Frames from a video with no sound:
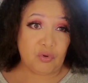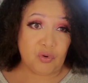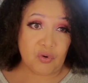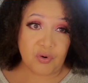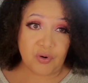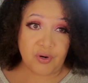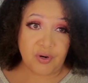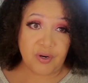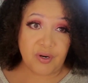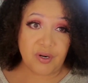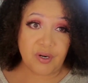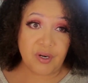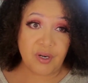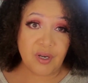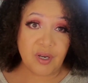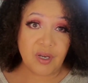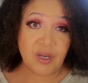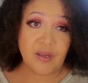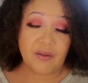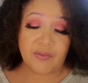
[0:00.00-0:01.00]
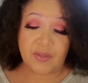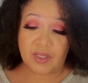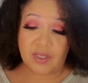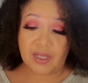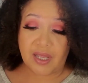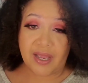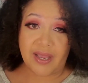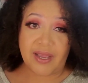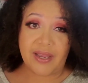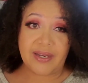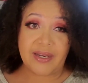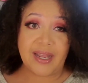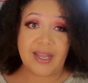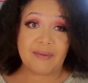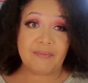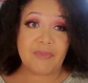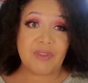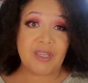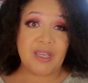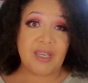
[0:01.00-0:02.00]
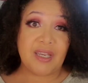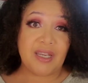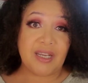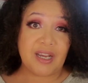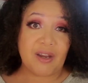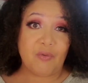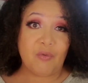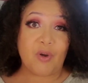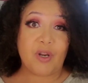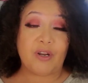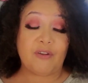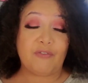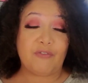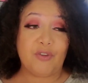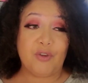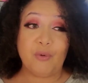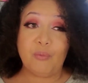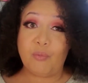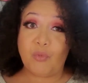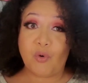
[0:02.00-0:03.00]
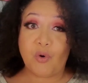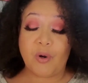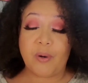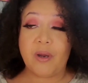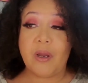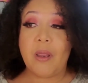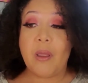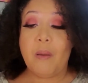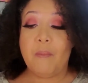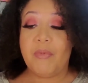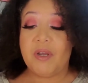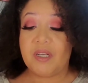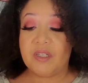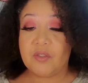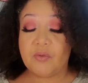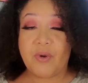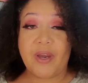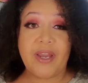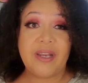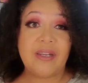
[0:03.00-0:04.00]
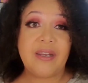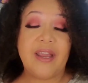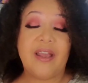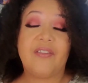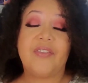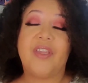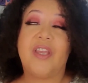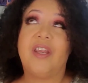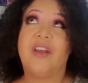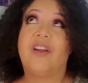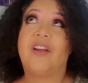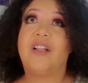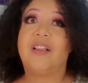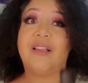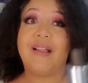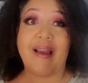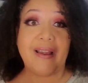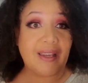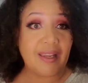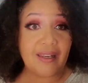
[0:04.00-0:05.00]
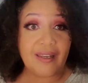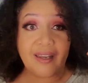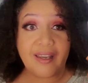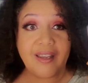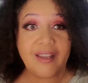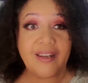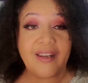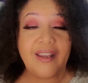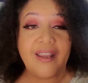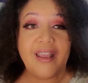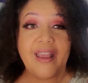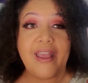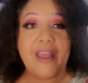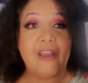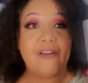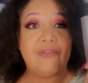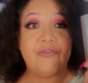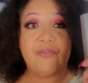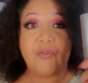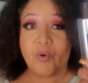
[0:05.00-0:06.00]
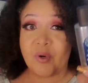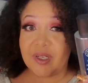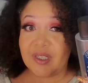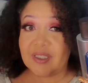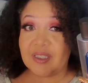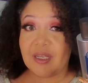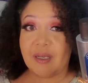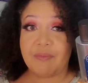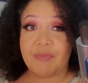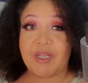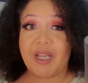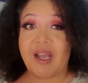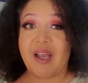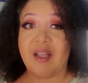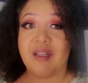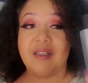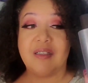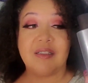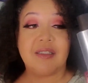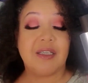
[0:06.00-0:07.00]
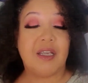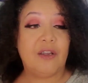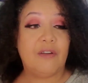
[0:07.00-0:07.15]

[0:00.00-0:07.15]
more of the line. I'm thinking I want a few more because right now they are clocking in at $40-something